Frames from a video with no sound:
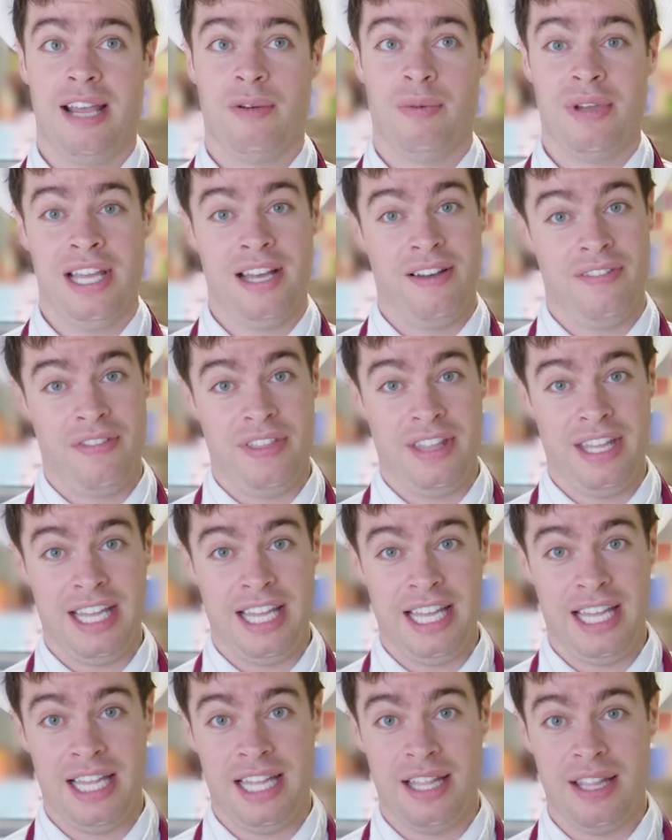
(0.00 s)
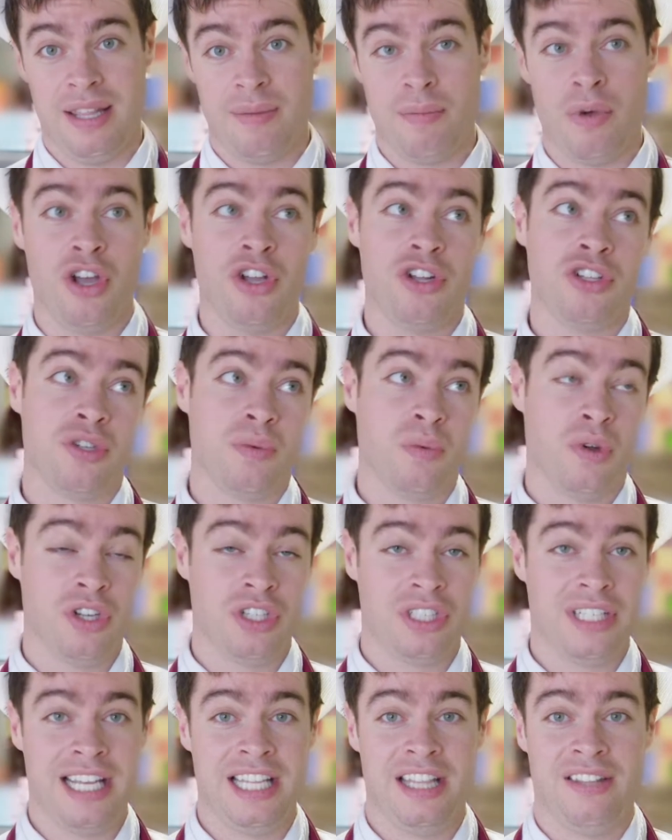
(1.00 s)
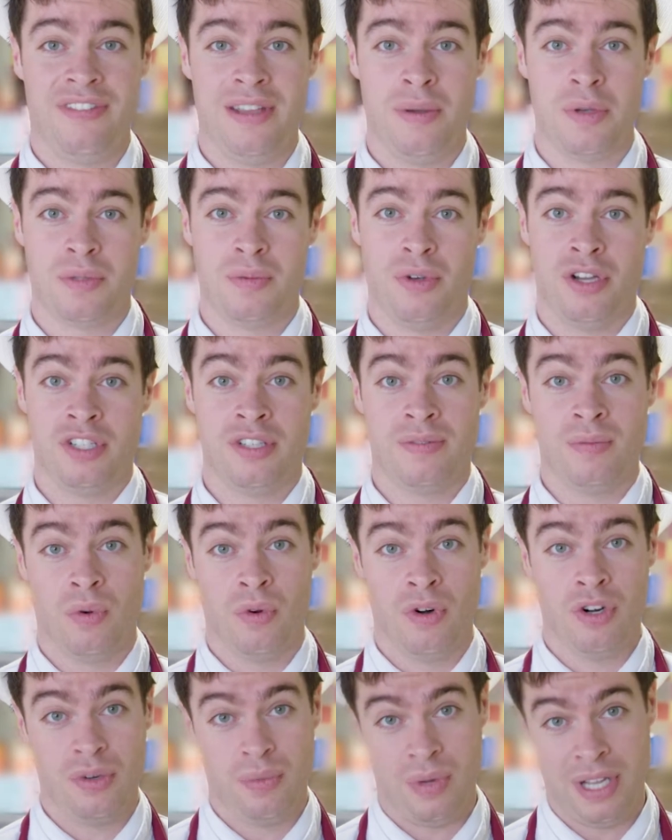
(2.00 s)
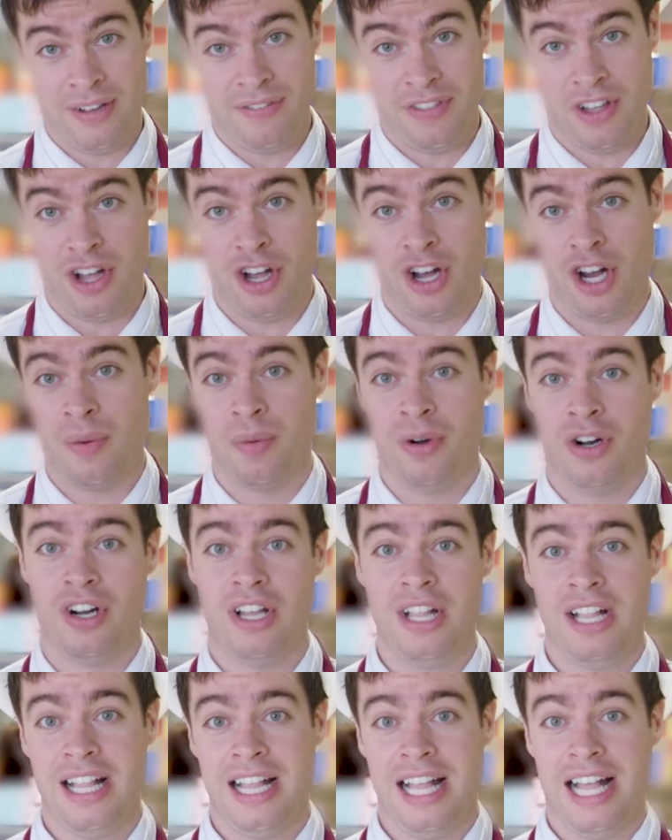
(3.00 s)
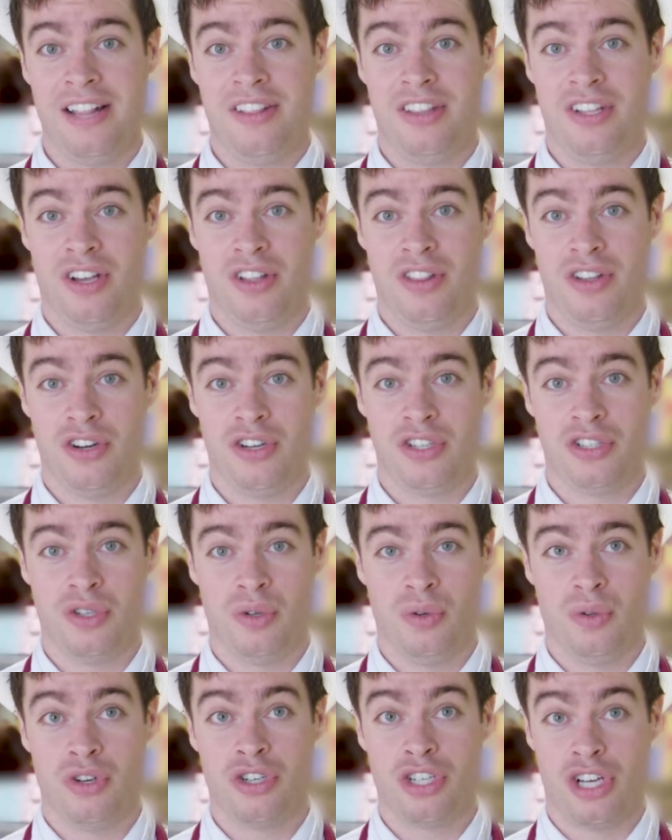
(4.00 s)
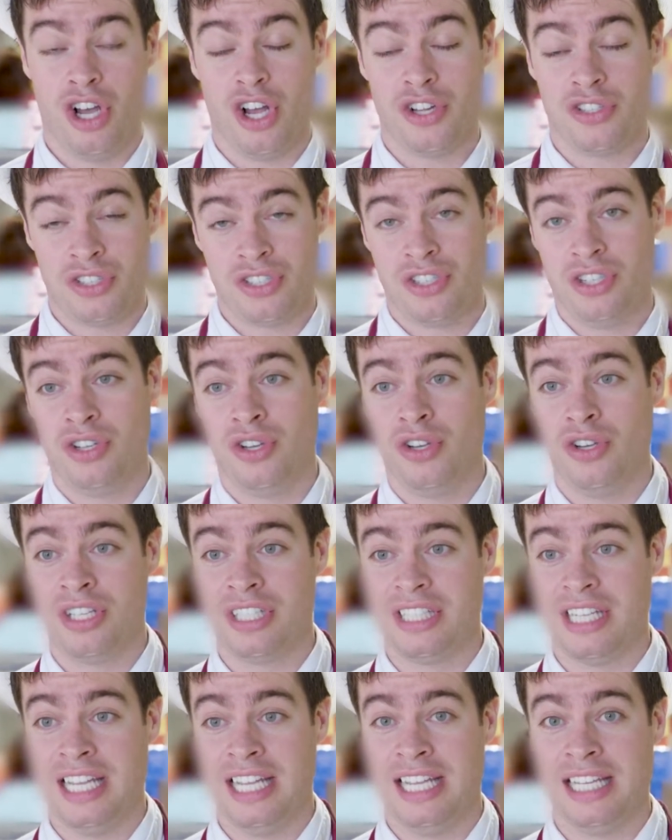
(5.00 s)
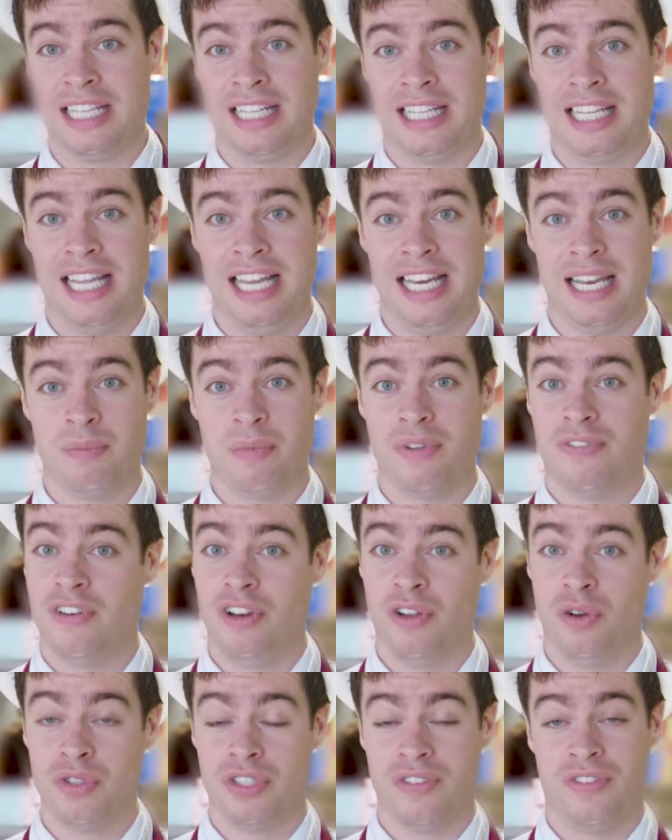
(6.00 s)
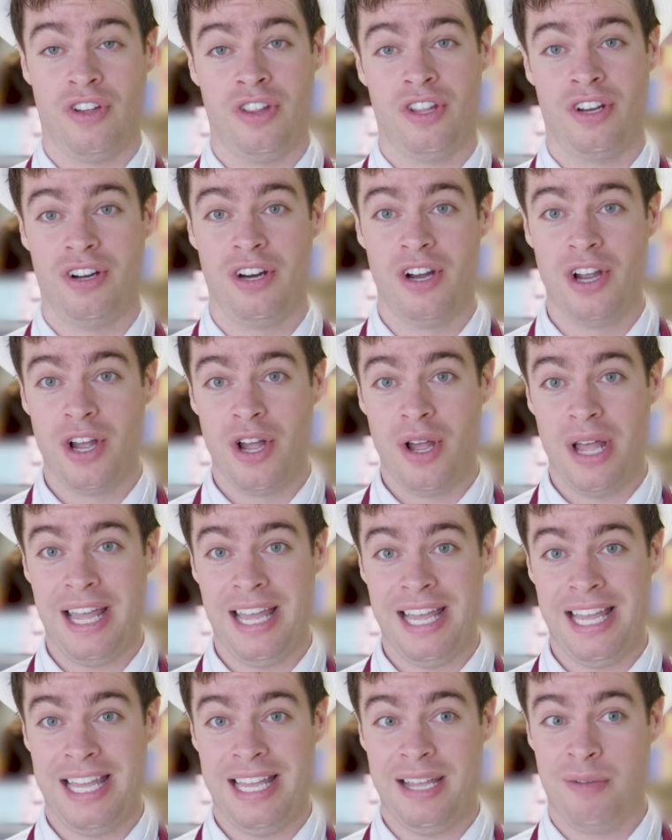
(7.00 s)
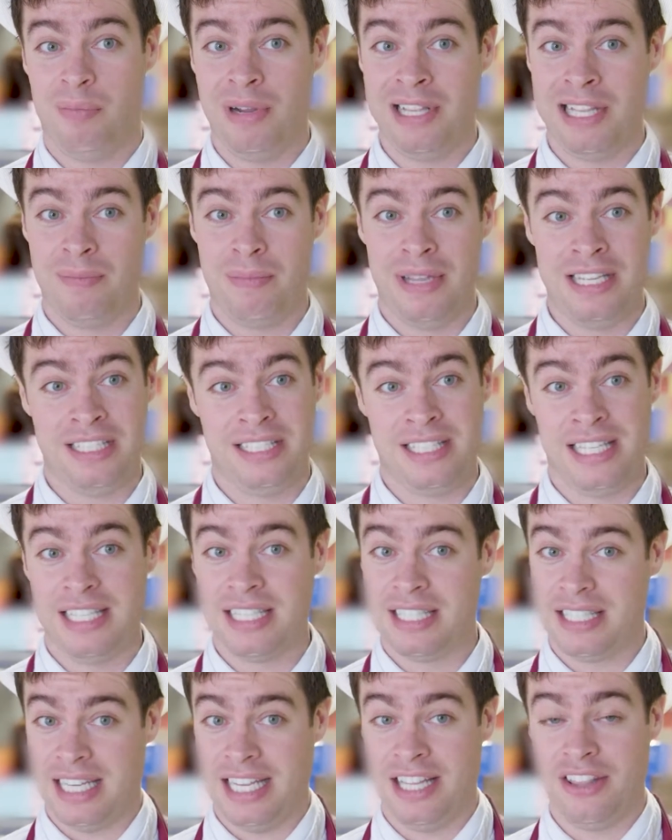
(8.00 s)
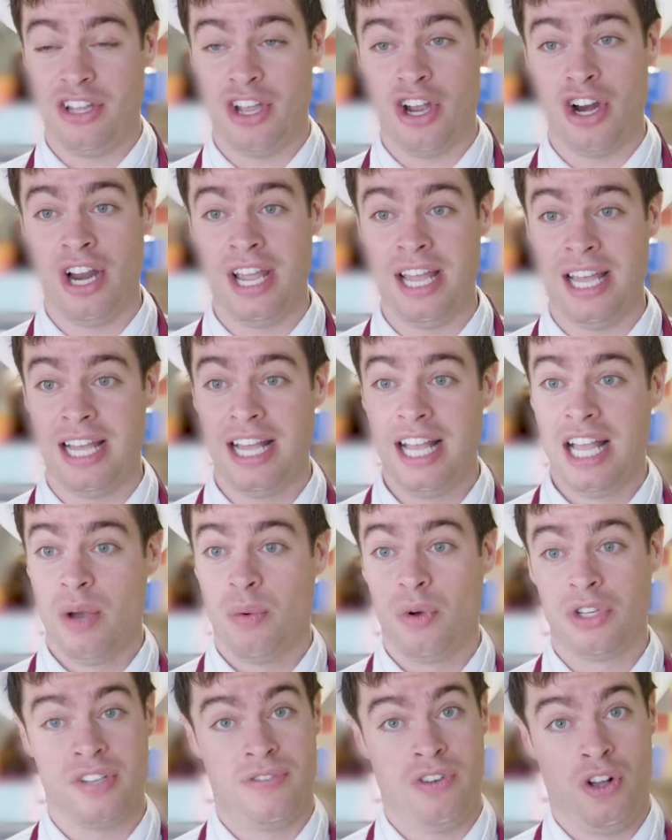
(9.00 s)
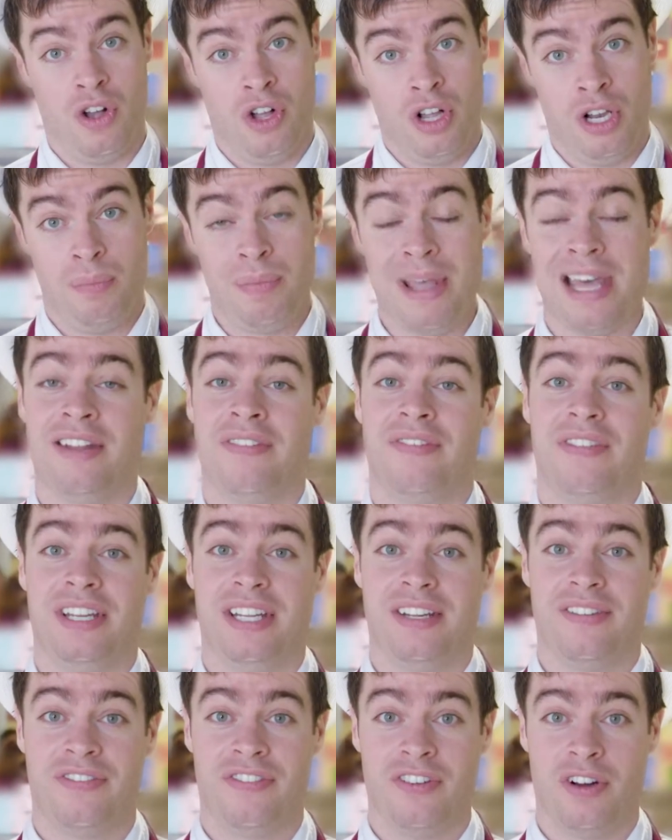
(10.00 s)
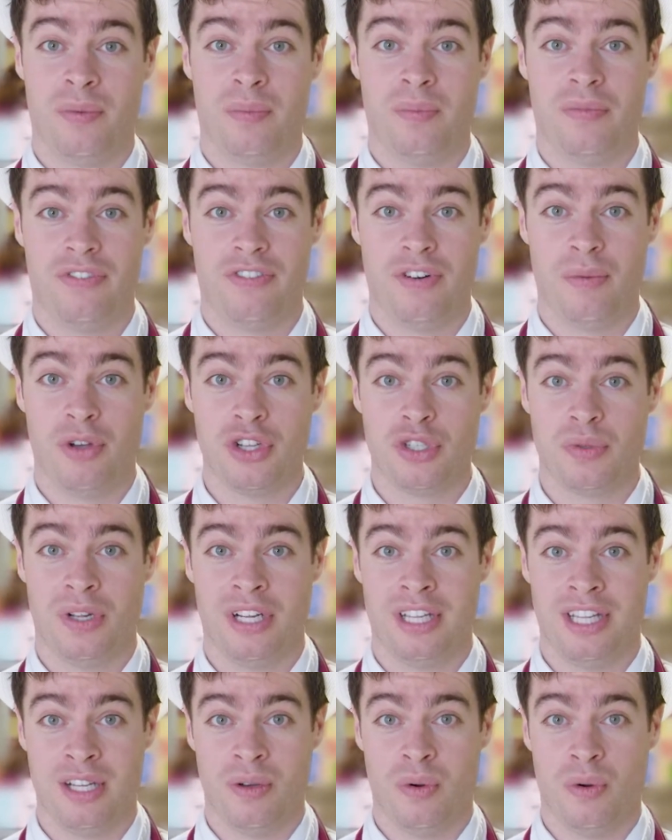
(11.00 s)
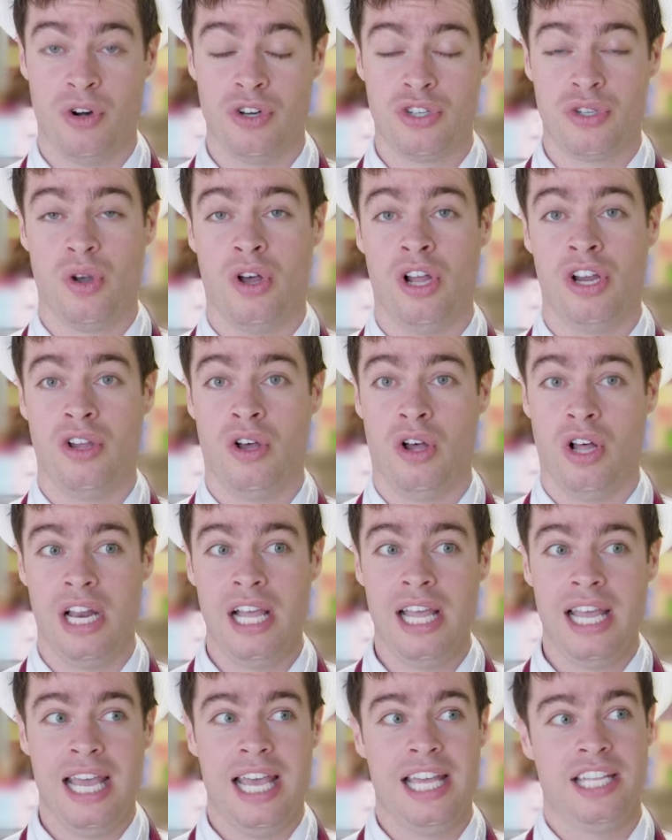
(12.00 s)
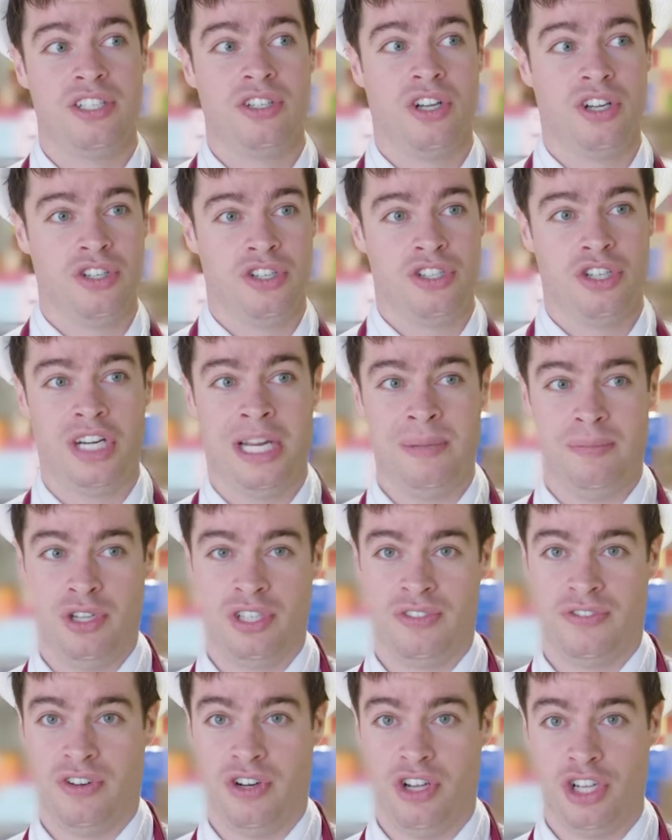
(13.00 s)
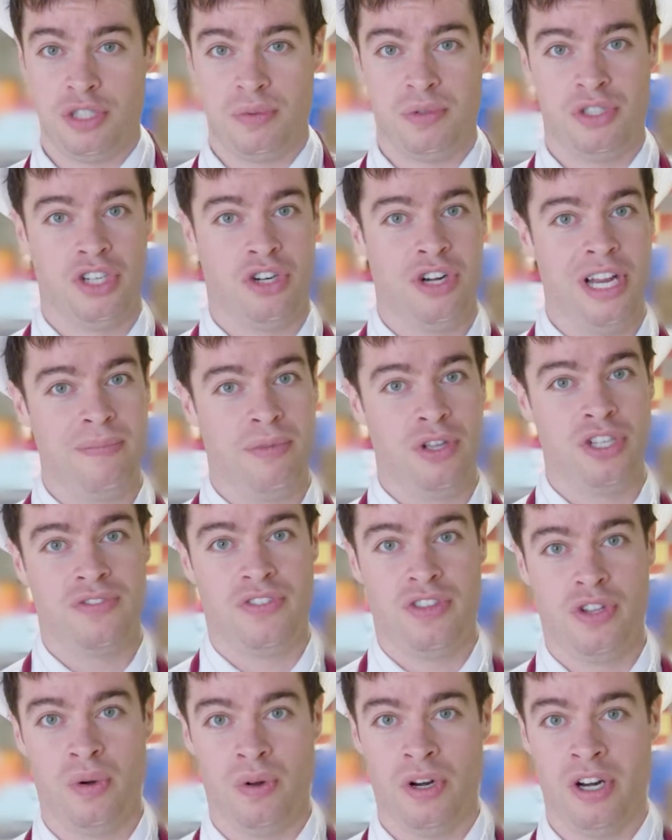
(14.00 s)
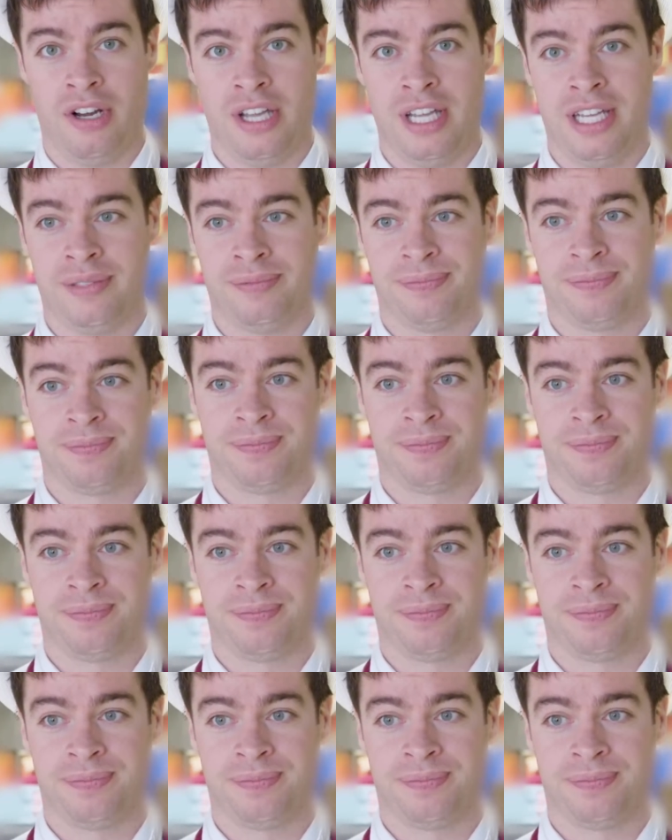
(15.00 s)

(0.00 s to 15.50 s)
We have the mountains on one side, the famous mountains of Mourne. We have the harbour at the other. So there's lots to do and see in Kilkeel, and we've loads of other brilliant businesses in the area which have all benefited from us winning the award. So all in all, it's not just a great business for us, but it's a great business for the whole area.